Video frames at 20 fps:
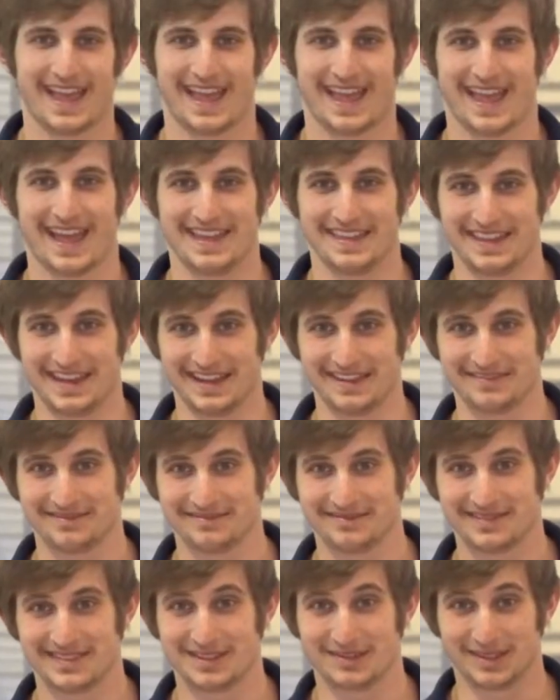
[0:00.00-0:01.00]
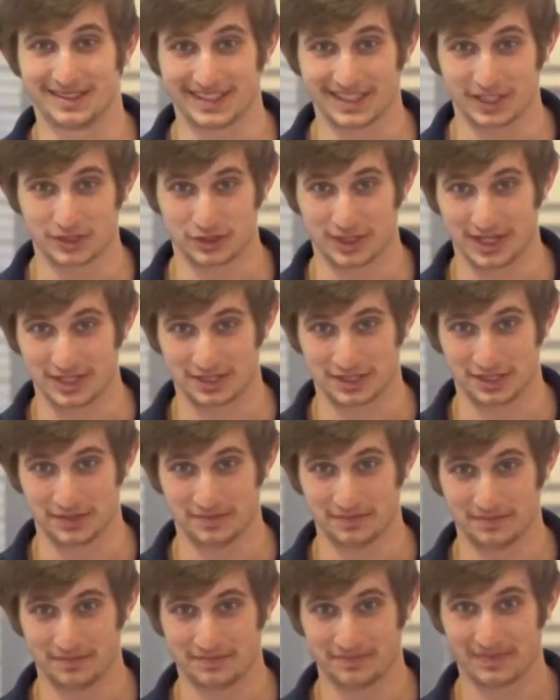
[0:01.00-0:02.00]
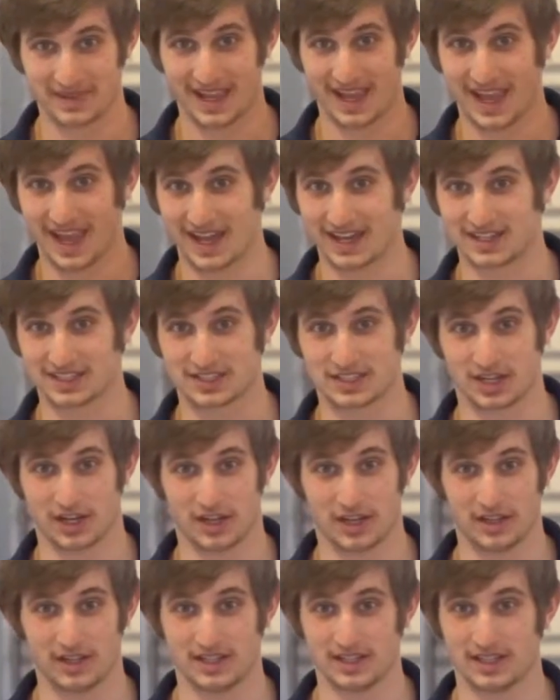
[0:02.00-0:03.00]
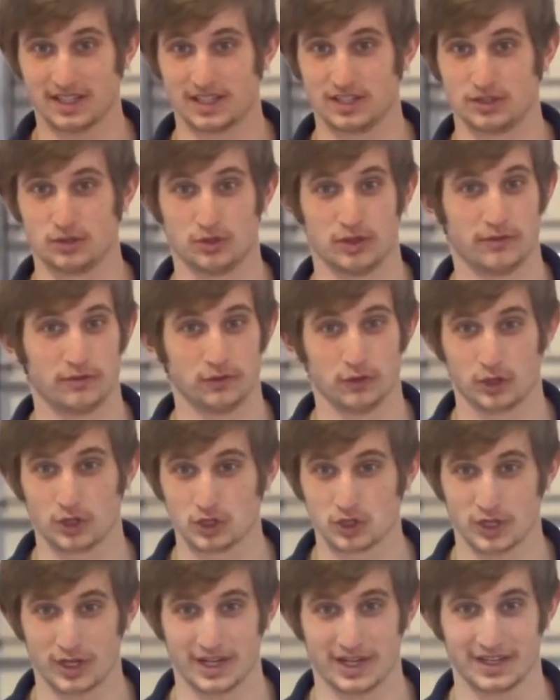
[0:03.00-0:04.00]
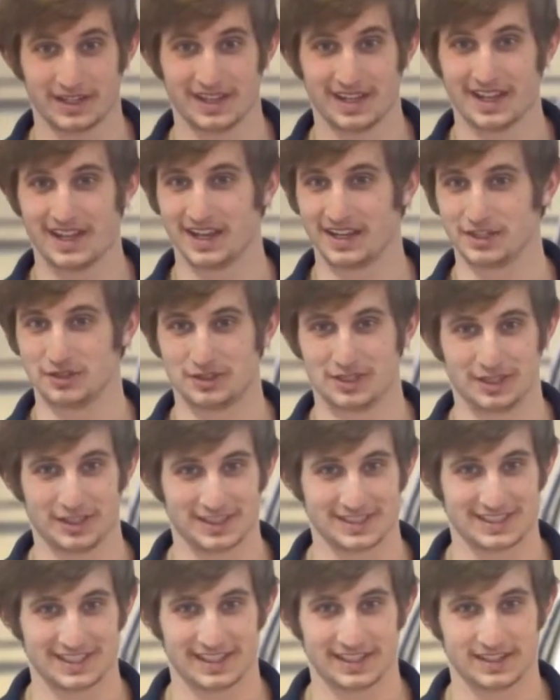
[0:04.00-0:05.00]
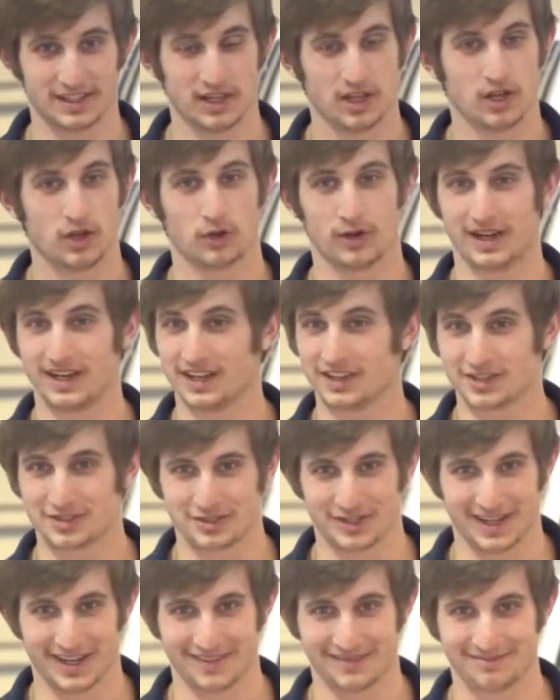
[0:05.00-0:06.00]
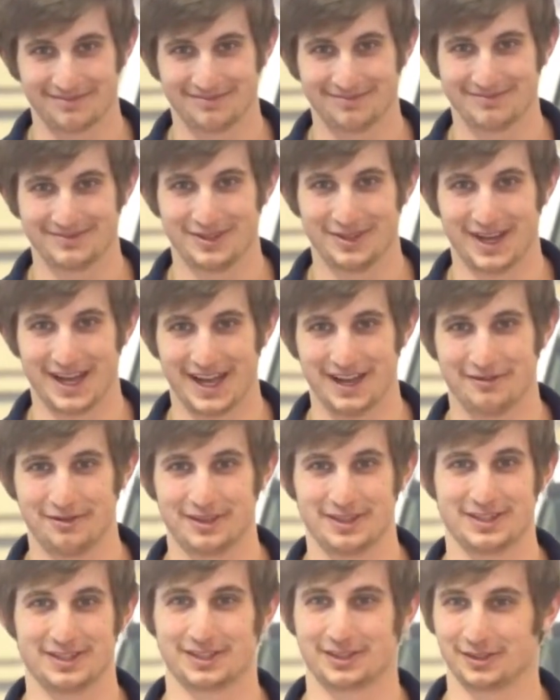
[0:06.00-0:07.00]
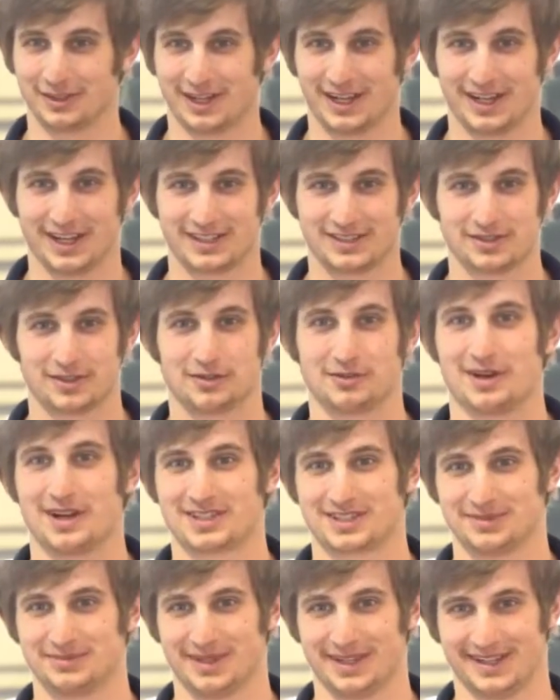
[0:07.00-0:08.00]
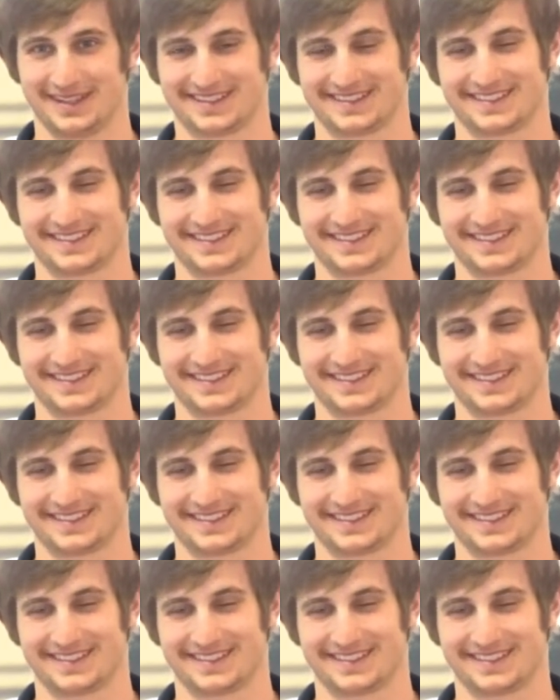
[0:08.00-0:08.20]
And then you want to take your drain tube and install it into a floor drain, a utility sink, or any other drain you have within your garage or washing bay.